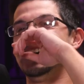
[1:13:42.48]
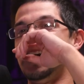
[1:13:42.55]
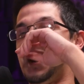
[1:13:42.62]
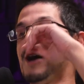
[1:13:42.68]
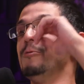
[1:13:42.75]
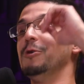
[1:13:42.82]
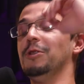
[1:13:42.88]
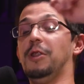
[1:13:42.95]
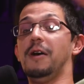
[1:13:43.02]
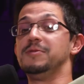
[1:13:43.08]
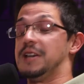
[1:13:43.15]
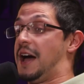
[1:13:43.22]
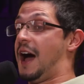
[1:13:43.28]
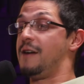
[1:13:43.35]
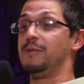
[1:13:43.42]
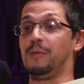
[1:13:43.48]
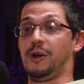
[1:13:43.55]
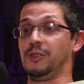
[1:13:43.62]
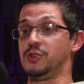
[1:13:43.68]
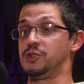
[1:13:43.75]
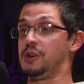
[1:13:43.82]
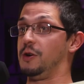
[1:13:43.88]
I would love to have him
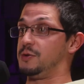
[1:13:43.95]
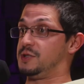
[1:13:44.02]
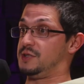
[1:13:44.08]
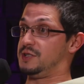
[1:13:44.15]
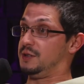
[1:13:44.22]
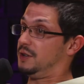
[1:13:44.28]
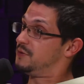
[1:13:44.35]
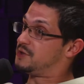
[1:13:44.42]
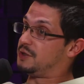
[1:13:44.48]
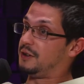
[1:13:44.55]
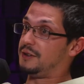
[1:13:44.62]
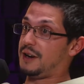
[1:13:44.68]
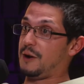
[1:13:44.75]
on the show since he lives here.